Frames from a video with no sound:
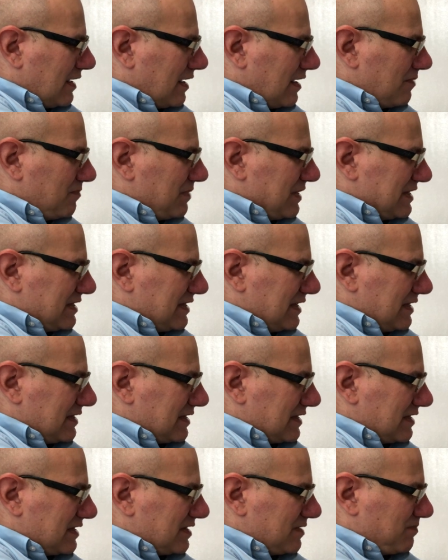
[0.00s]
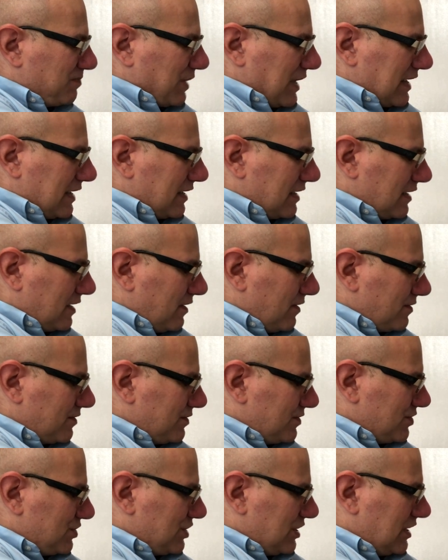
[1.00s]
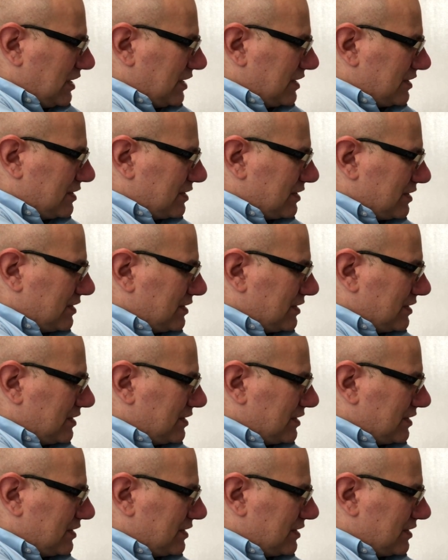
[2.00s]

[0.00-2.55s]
NPCs. This is blank character sheet.